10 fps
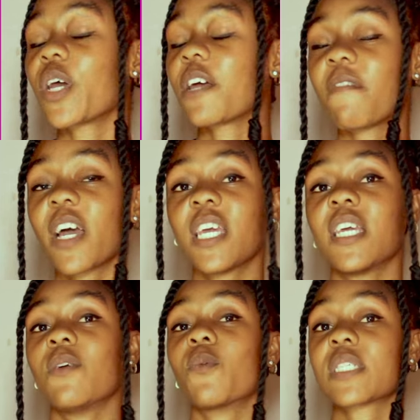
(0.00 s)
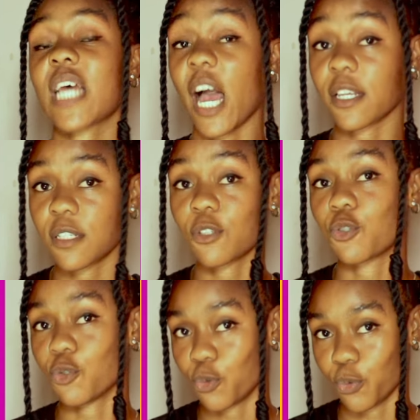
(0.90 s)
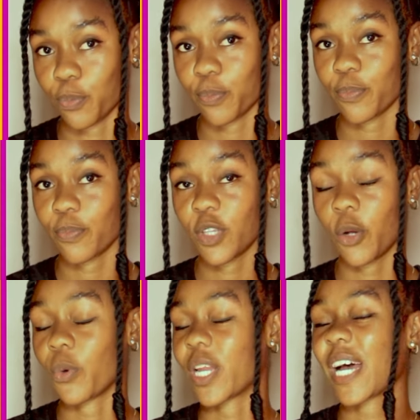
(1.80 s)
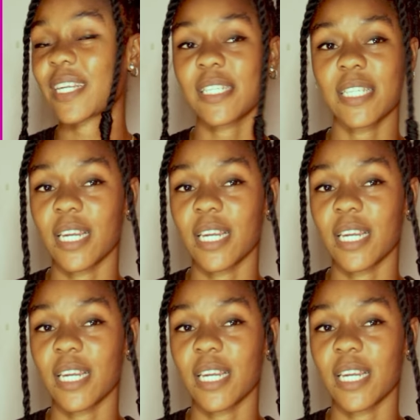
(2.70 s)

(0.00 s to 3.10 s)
whatever he was asked to do. Regardless